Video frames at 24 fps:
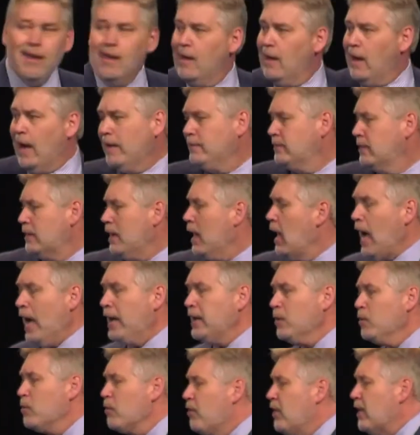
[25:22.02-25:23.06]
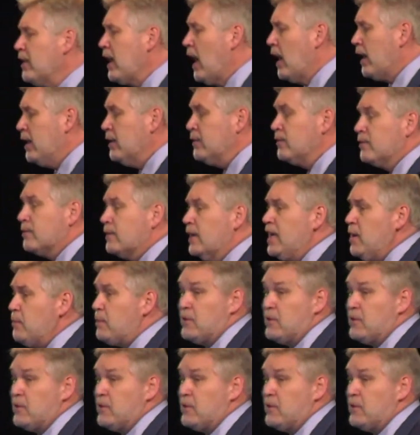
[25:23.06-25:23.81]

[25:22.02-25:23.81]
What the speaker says: I said, I don't think I can sleep.